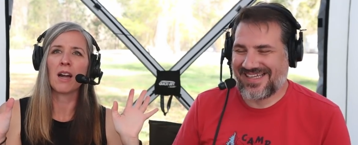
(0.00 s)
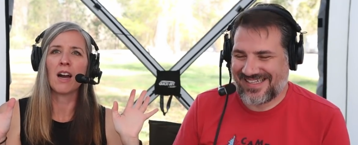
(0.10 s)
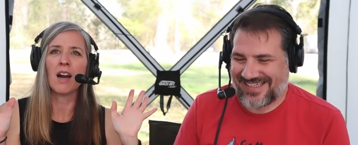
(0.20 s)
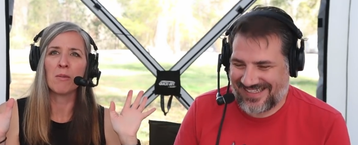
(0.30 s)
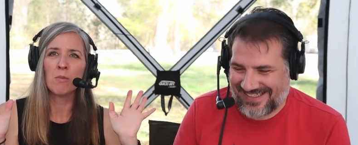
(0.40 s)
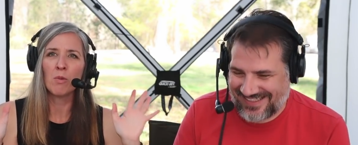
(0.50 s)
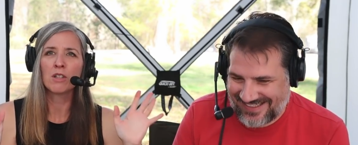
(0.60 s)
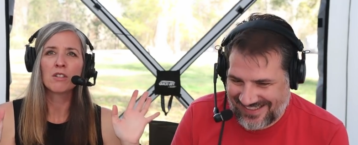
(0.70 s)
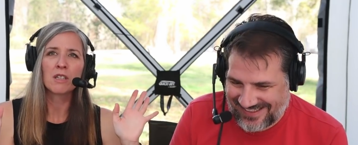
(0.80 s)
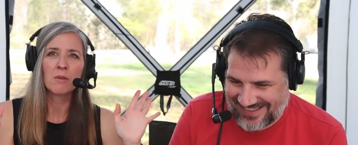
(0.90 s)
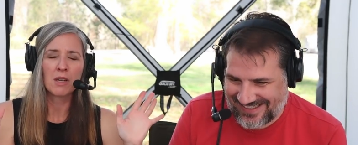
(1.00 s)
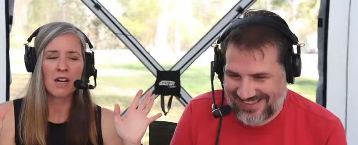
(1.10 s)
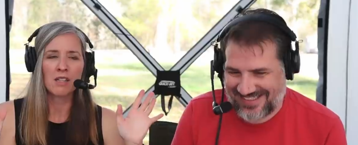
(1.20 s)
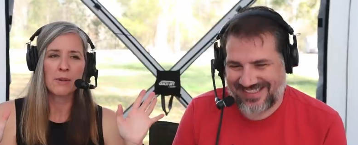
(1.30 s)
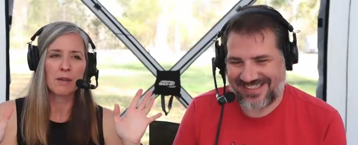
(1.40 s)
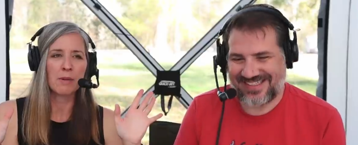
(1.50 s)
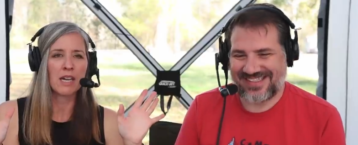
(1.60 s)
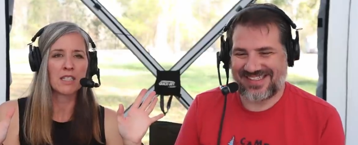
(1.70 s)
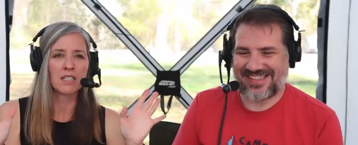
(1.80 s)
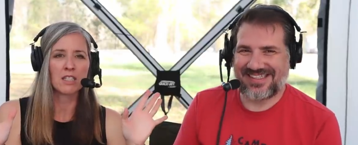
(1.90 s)
Speaker 1: I, i'm wondering what alabama
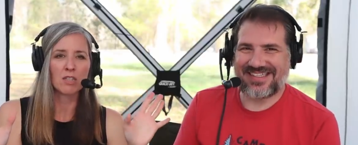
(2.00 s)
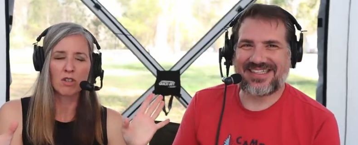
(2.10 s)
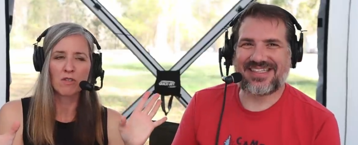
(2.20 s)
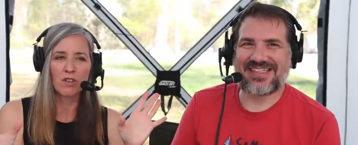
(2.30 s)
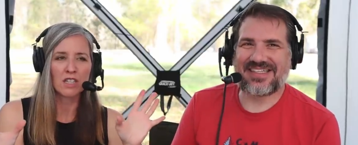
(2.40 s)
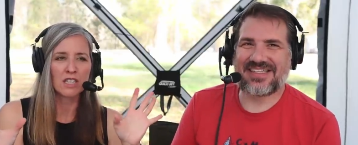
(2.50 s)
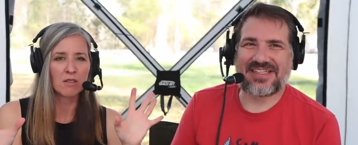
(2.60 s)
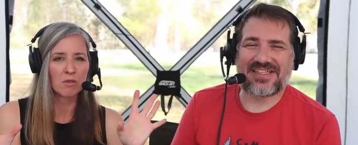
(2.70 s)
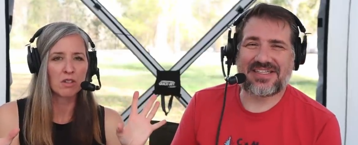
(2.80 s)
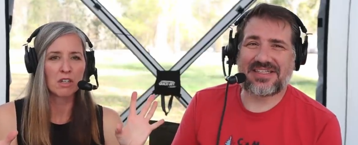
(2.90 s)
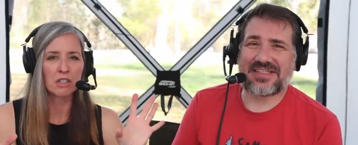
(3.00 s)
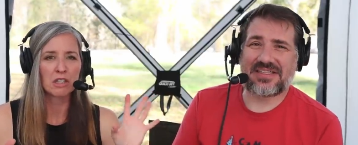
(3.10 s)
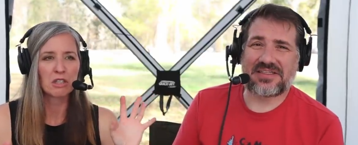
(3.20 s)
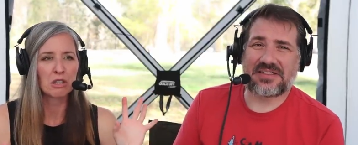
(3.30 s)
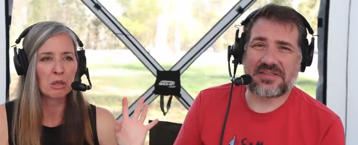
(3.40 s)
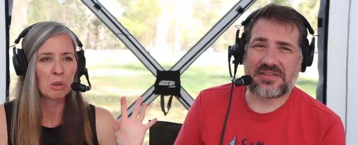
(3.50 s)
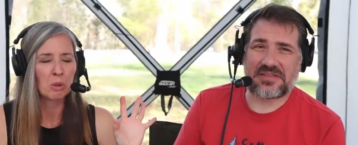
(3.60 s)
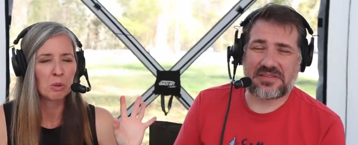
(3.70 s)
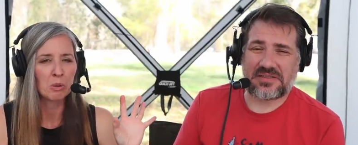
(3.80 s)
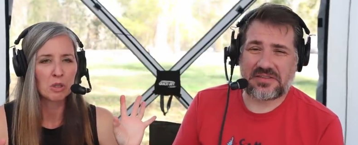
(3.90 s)
has in store for us in regards
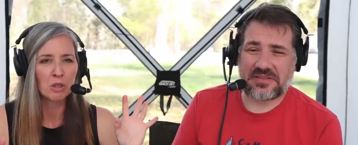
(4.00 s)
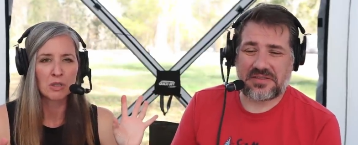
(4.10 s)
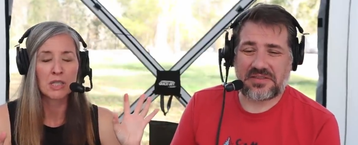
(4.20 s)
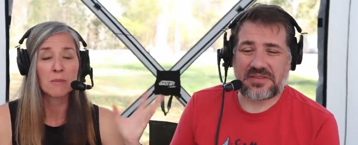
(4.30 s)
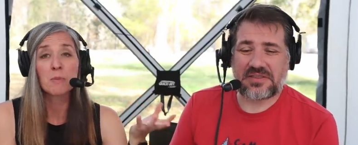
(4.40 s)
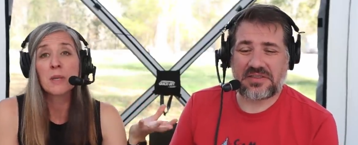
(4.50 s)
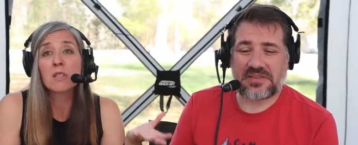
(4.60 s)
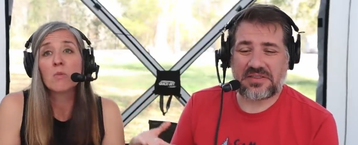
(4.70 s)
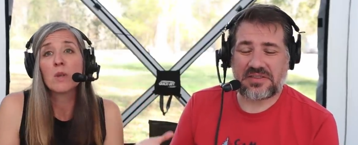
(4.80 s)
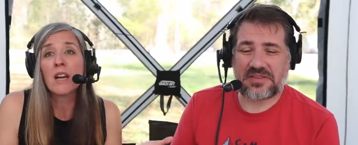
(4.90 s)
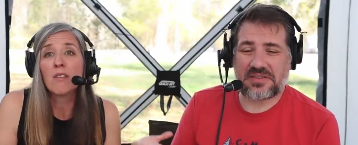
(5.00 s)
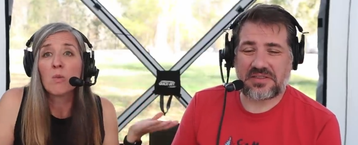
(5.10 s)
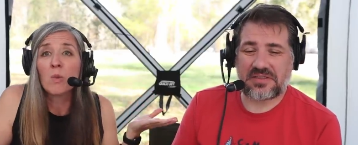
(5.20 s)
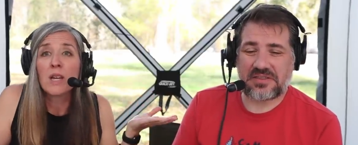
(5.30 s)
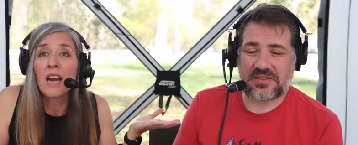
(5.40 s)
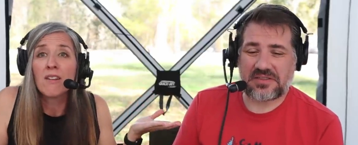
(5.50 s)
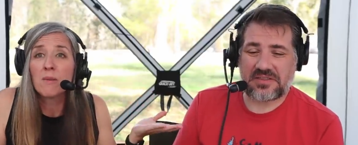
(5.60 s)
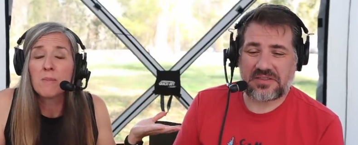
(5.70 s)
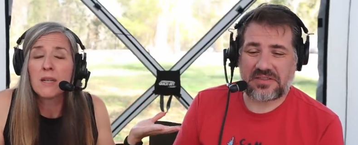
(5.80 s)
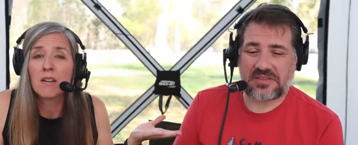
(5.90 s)
to no-see-ums because we have we
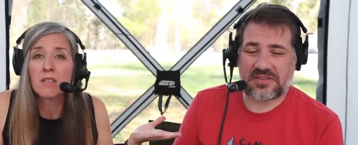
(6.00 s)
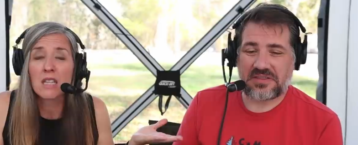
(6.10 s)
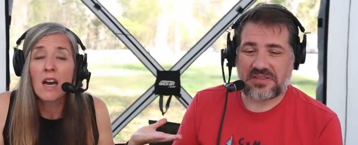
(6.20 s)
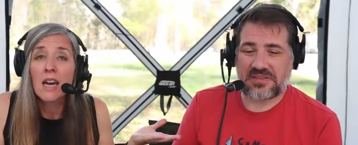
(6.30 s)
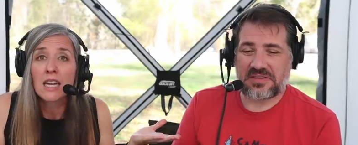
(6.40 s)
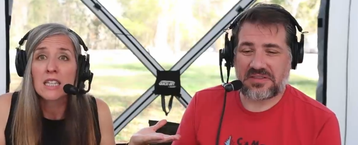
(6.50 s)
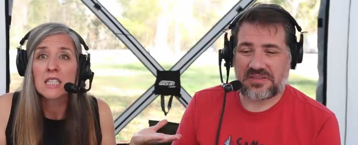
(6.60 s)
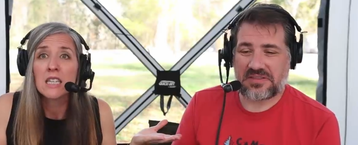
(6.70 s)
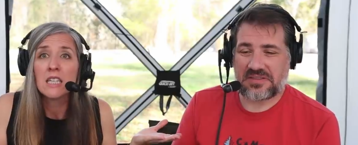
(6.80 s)
haven't been outside